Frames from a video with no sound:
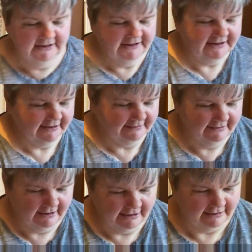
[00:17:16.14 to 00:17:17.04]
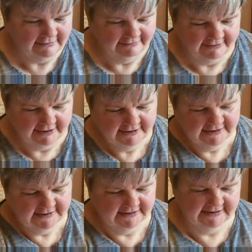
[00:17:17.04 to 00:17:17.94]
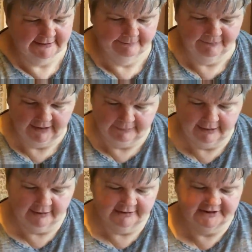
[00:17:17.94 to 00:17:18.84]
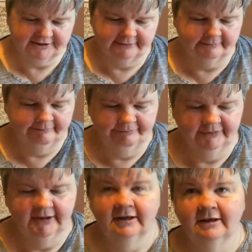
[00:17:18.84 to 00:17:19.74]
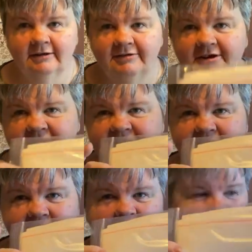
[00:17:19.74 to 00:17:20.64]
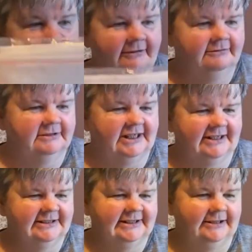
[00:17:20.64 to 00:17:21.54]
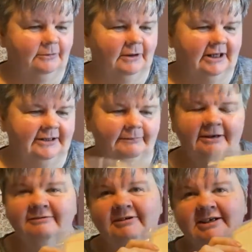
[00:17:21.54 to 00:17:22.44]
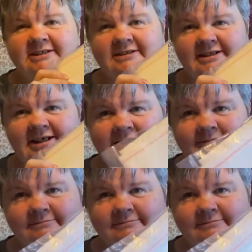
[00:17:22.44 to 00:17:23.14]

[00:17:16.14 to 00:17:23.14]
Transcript: So haul first. I bought some 32 count antique white Belfast linen.